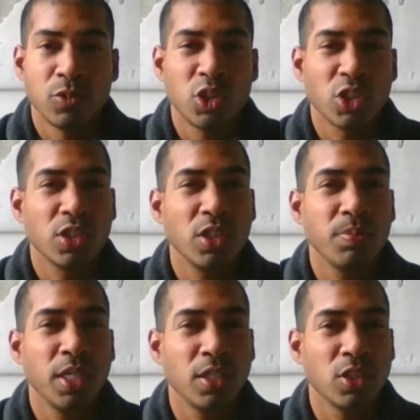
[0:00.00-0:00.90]
Just to
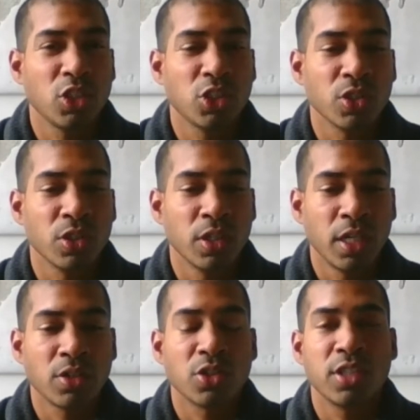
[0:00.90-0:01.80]
be ensure and
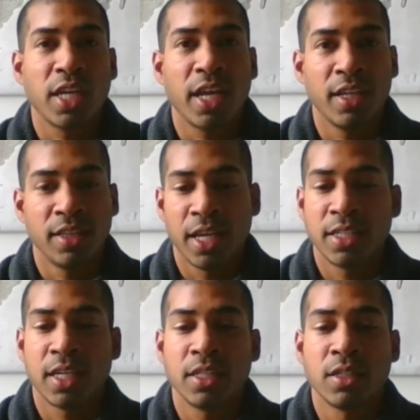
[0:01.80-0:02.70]
understand the
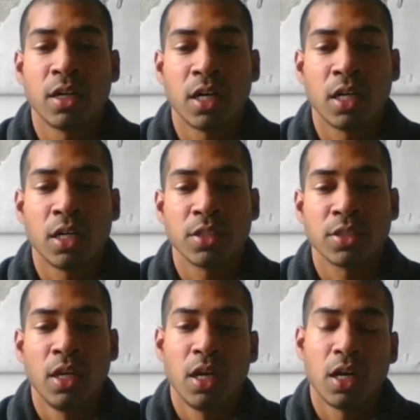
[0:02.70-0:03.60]
end-to-end cost
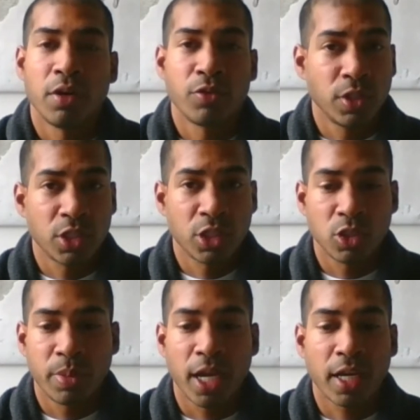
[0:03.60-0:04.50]
for additional
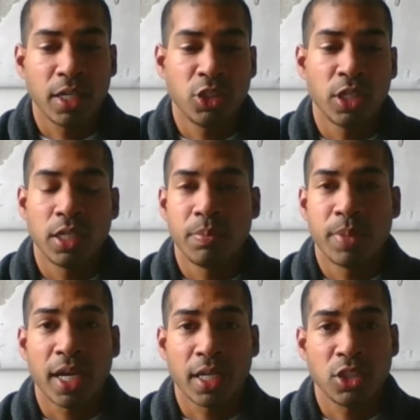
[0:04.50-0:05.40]

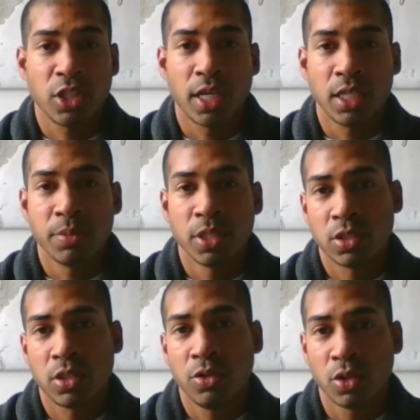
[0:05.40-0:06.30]
packaging elements
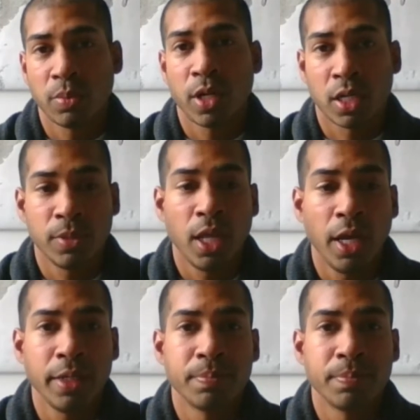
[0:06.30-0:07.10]
to your bottom line.